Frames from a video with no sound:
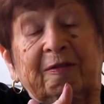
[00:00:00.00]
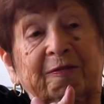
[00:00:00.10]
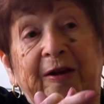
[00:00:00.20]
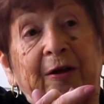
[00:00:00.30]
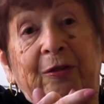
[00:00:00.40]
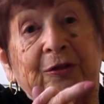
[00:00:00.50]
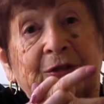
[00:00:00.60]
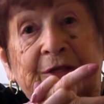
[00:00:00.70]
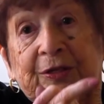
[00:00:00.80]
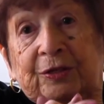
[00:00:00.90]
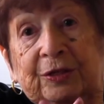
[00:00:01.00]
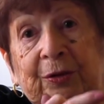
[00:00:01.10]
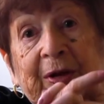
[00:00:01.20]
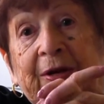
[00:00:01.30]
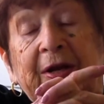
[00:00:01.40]
father's sister
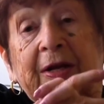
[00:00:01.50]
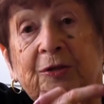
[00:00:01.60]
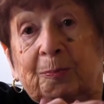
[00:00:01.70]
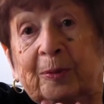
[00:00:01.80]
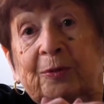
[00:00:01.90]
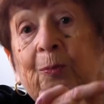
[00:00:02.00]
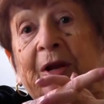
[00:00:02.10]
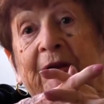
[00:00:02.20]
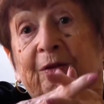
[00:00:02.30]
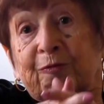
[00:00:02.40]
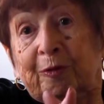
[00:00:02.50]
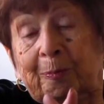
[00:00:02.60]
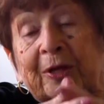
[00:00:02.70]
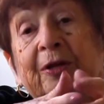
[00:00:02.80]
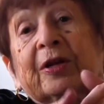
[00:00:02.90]
and husband waiting for me,